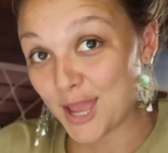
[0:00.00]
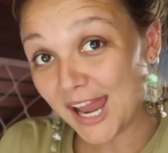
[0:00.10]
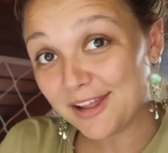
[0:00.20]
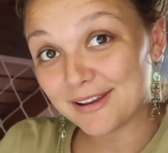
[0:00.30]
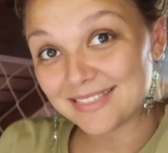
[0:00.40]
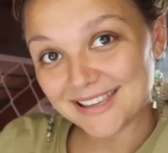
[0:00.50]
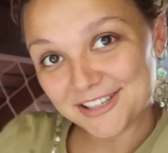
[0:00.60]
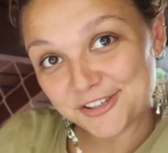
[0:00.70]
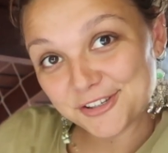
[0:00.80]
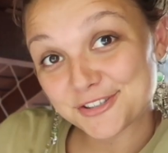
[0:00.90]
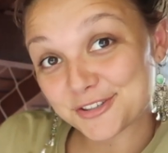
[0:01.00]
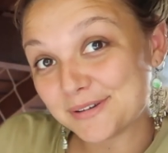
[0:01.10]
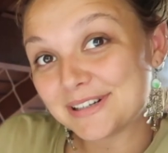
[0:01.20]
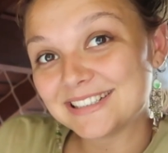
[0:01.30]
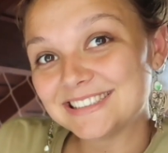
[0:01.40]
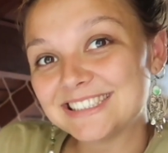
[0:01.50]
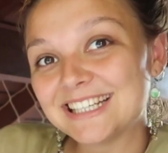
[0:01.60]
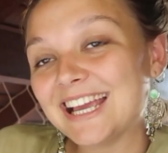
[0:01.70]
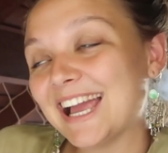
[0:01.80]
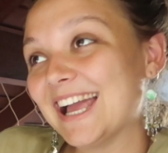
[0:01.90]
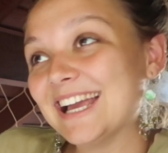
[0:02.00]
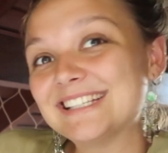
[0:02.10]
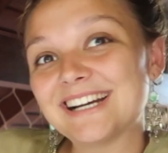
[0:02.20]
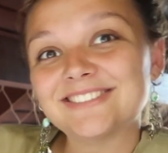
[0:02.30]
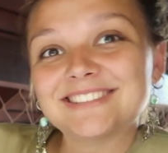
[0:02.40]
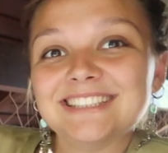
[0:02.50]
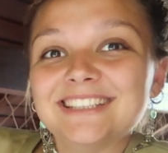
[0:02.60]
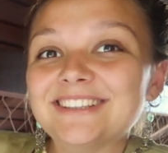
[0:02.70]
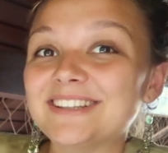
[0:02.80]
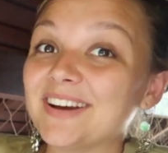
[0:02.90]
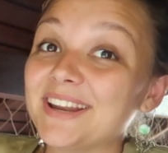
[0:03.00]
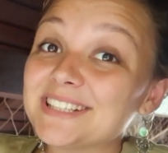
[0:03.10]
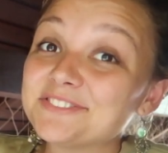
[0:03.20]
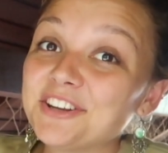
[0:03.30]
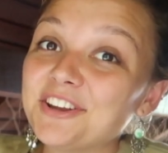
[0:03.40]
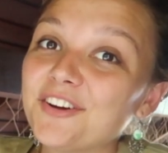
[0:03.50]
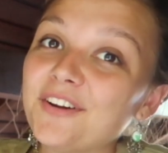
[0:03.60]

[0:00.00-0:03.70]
Anyway, thank you so much, and I will see you in my next video.